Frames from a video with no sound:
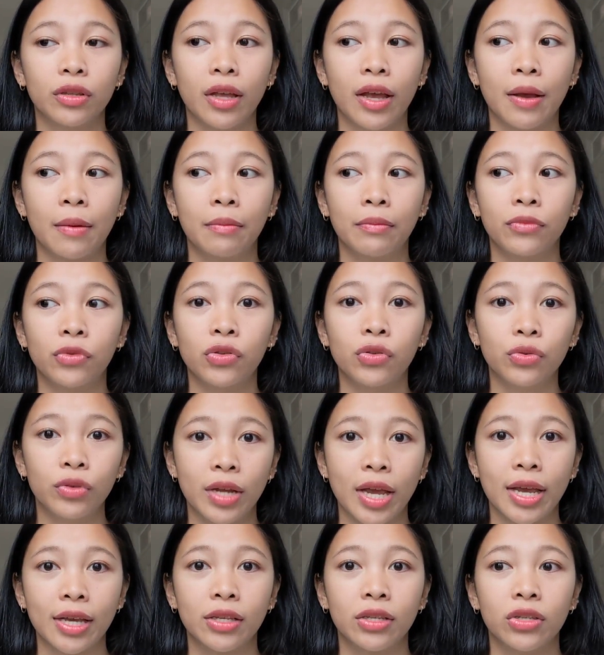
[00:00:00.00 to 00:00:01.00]
them two
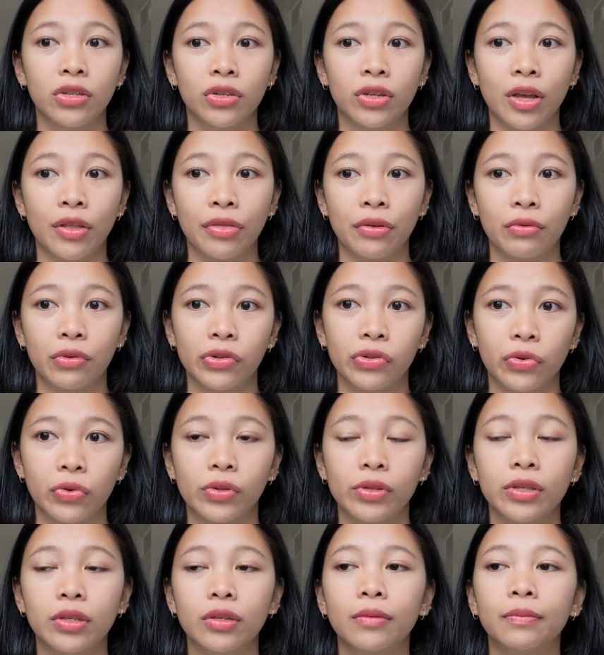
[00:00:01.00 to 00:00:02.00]
days to get the
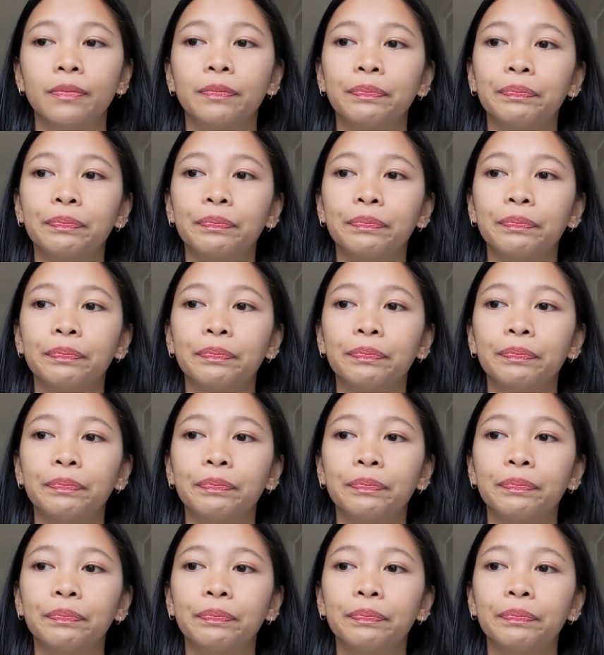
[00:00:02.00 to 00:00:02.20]
results.